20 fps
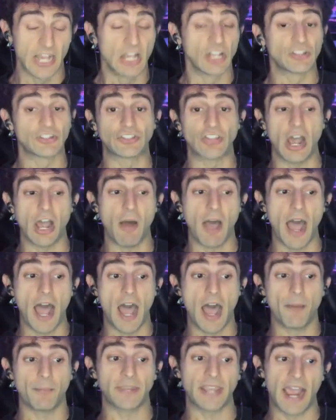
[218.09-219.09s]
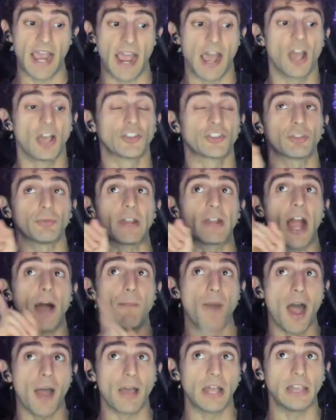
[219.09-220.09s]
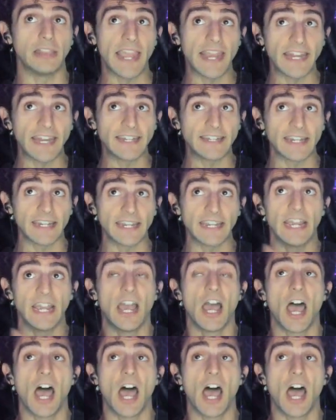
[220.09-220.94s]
So, um, yeah, so we got Ma Lady D,